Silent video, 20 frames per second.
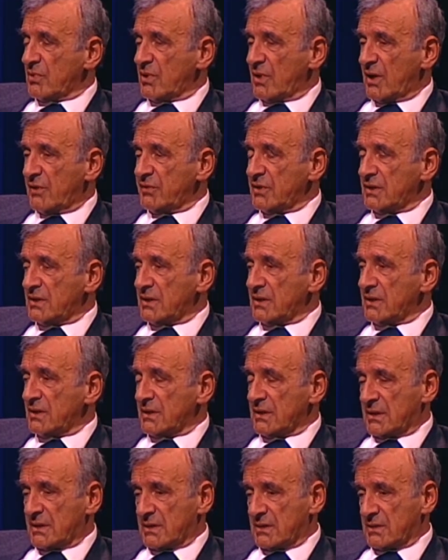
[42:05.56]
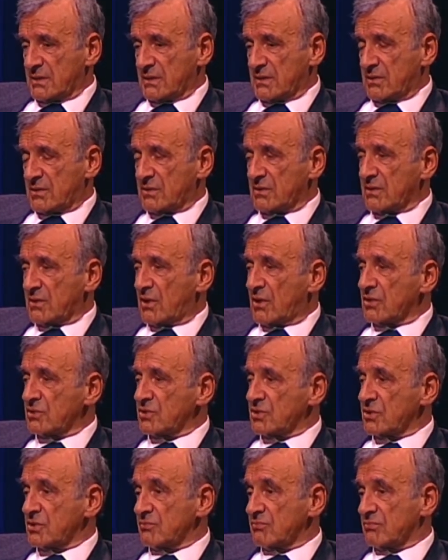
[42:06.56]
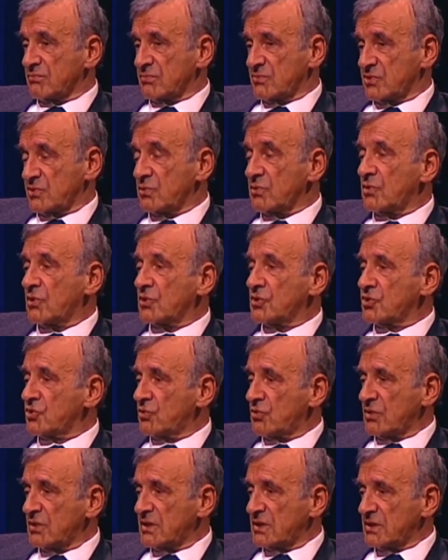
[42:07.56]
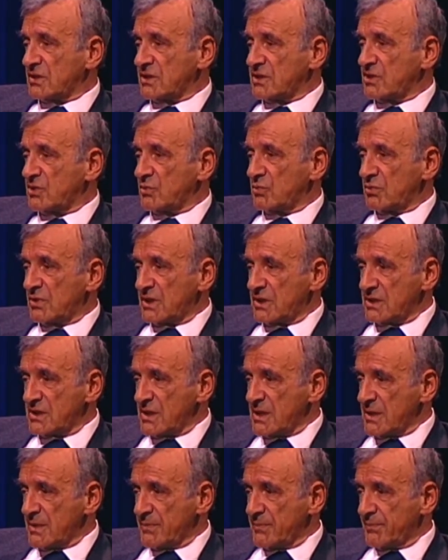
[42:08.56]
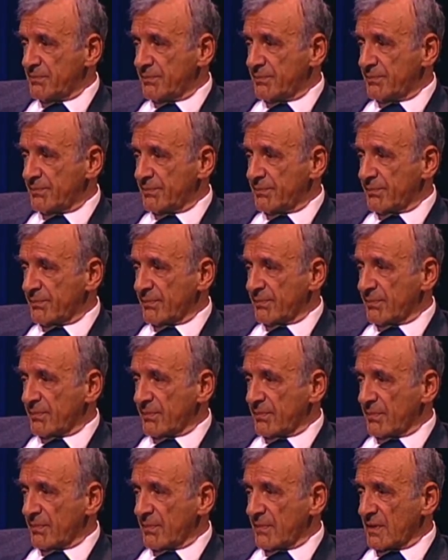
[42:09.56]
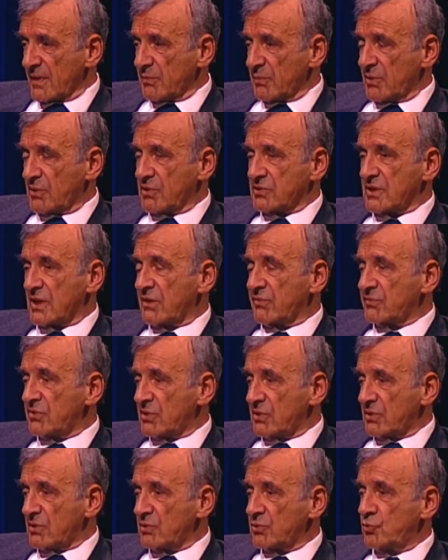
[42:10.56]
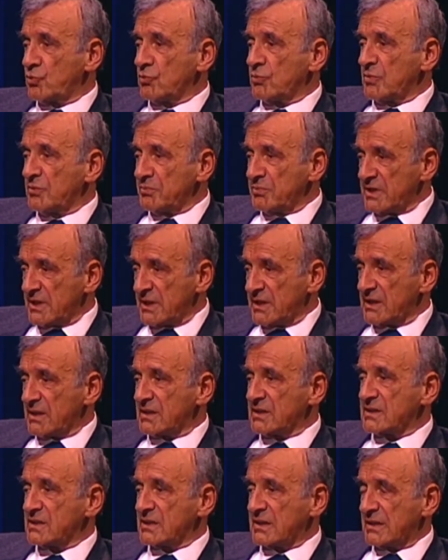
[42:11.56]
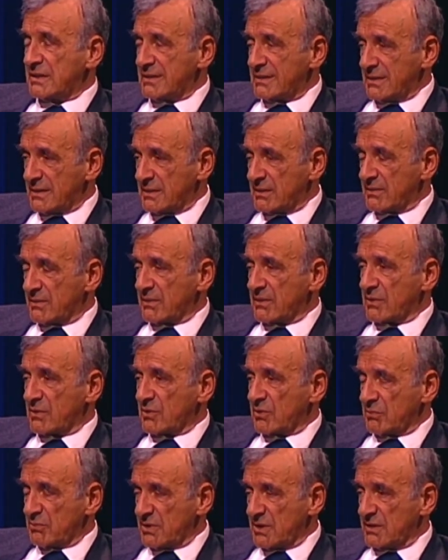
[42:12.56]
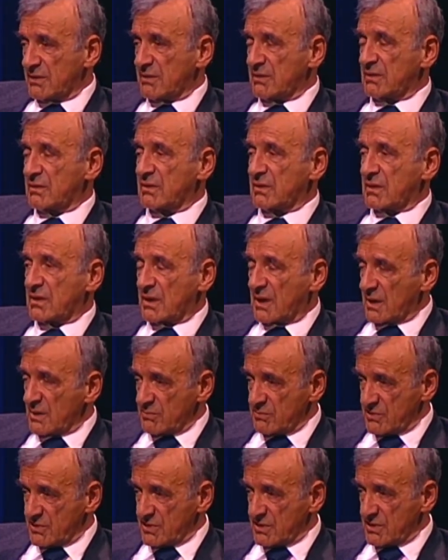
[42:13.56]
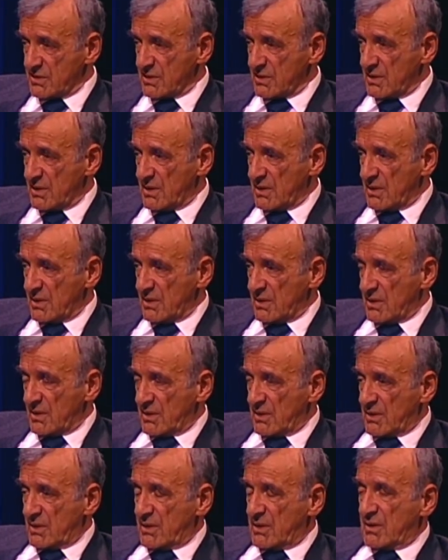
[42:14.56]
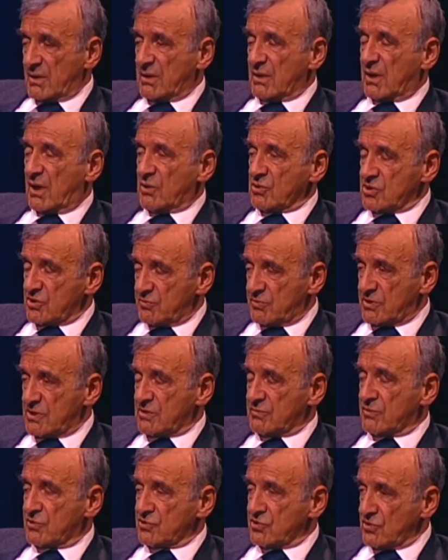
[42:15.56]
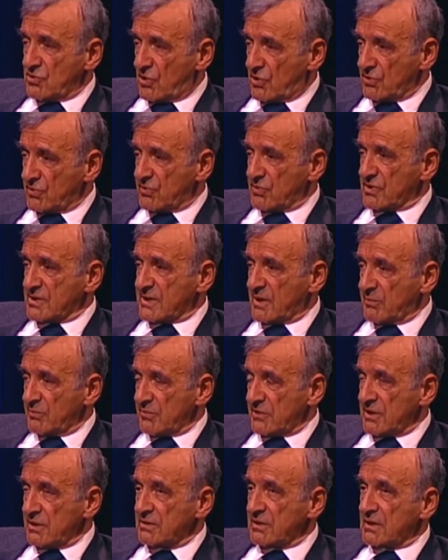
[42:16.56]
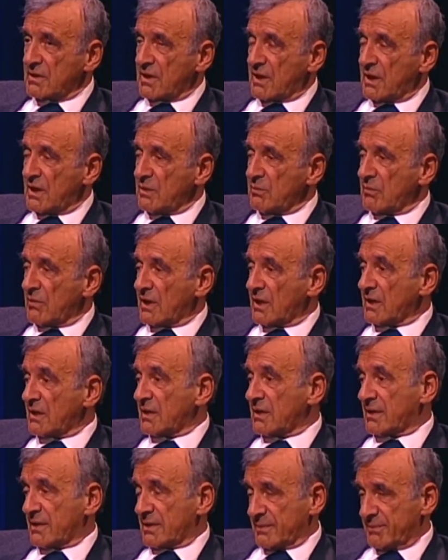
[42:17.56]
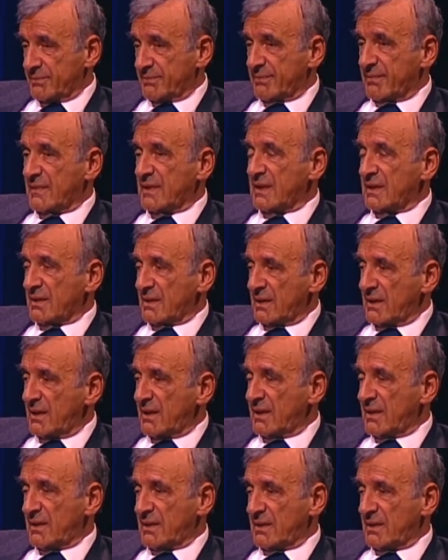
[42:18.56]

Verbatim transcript: everything on God's so-called shoulders is too easy, because after all, human beings did commit the crimes. Auschwitz was not something that came like a, uh,